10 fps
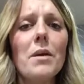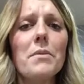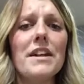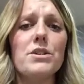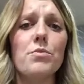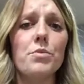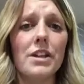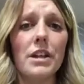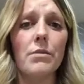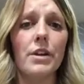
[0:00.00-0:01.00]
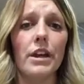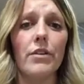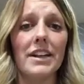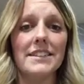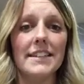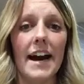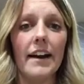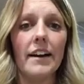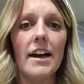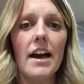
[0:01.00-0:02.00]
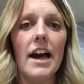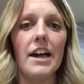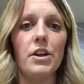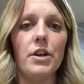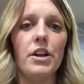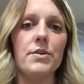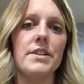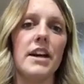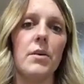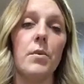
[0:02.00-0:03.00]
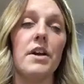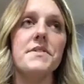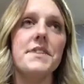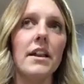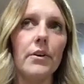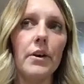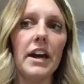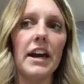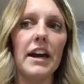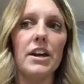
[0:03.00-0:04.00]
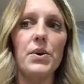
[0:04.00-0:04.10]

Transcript: But that's a really, really great snack. And you can use it with celery.